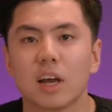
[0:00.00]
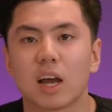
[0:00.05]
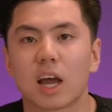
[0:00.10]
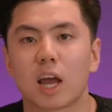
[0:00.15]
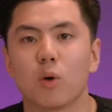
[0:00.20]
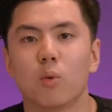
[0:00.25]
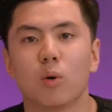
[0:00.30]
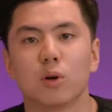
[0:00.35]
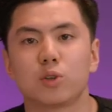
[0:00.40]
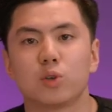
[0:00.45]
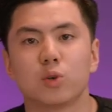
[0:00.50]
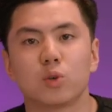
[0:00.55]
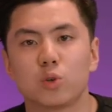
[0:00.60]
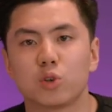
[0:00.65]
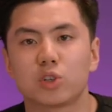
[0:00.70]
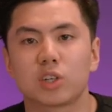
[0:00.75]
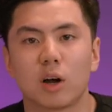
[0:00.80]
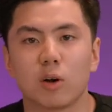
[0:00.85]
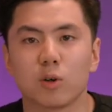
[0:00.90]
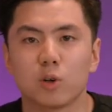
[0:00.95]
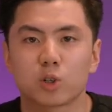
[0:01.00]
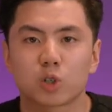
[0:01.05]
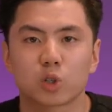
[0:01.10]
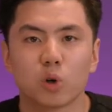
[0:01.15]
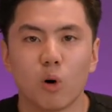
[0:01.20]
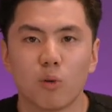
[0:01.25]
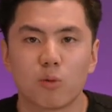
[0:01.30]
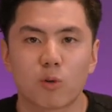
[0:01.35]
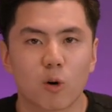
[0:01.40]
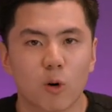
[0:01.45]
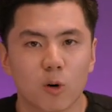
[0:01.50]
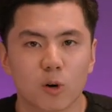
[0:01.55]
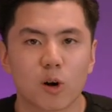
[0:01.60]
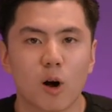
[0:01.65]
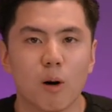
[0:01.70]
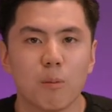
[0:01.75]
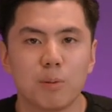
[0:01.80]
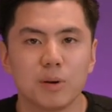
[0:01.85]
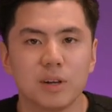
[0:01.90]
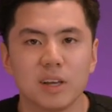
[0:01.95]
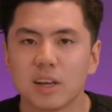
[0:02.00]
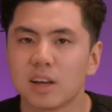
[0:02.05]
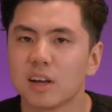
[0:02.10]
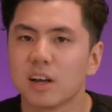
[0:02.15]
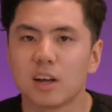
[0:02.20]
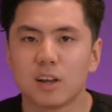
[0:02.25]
I want you to sell your soul for our company.